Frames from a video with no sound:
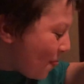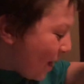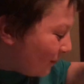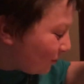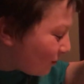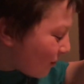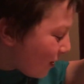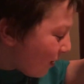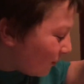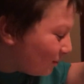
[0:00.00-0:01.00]
right from
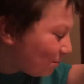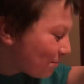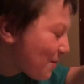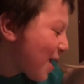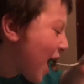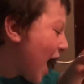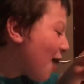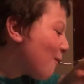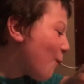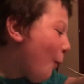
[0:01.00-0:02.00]
Silas.
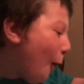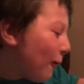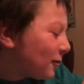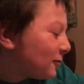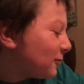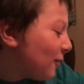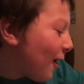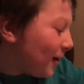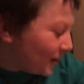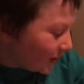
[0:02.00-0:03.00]
What's his
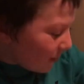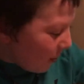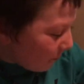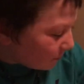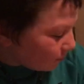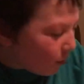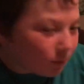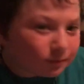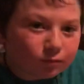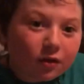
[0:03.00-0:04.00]
name?
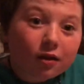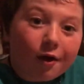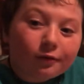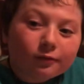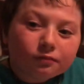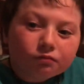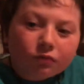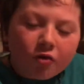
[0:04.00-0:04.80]
Silas Malias?